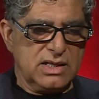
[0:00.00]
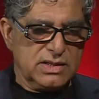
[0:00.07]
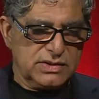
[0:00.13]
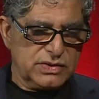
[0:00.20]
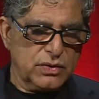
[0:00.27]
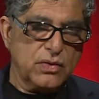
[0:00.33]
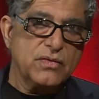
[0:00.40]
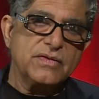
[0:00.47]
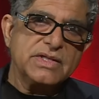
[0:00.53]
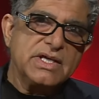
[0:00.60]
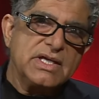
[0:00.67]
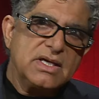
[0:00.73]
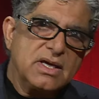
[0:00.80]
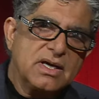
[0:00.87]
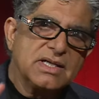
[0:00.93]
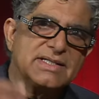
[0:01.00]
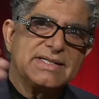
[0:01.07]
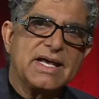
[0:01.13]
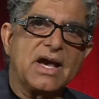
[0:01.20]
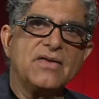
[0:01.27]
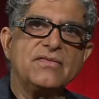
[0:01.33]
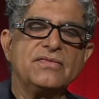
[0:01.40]
So over the years,
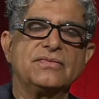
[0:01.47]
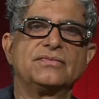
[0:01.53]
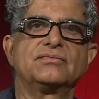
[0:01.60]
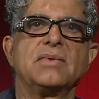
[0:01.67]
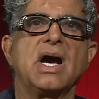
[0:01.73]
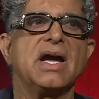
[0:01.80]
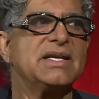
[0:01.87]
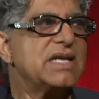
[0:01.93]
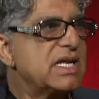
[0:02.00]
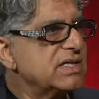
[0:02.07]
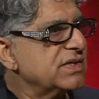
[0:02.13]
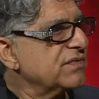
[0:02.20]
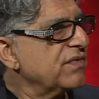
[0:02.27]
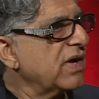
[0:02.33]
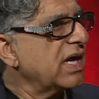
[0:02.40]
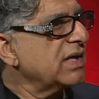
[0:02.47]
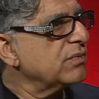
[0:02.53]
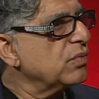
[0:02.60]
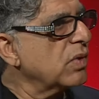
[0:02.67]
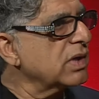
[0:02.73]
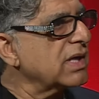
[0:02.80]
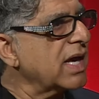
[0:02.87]
I've
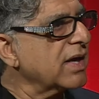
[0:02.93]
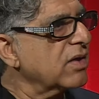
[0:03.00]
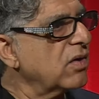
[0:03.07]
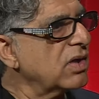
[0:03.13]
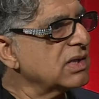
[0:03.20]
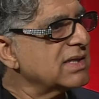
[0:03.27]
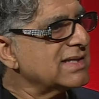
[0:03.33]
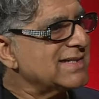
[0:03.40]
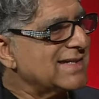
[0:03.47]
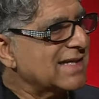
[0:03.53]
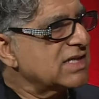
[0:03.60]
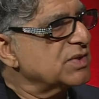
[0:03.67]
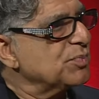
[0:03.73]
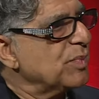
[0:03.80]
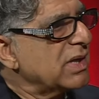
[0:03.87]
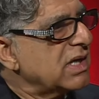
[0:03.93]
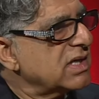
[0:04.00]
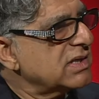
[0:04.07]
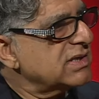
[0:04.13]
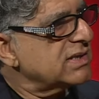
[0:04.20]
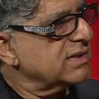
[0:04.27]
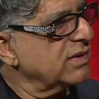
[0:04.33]
identified what I call the six
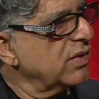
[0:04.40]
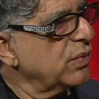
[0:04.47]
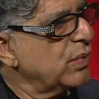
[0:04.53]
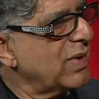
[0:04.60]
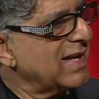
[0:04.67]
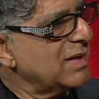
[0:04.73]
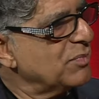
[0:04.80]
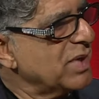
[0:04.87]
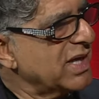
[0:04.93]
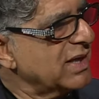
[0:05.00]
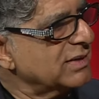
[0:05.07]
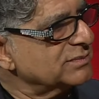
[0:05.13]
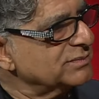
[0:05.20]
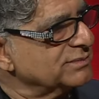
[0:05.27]
pillars of well-being.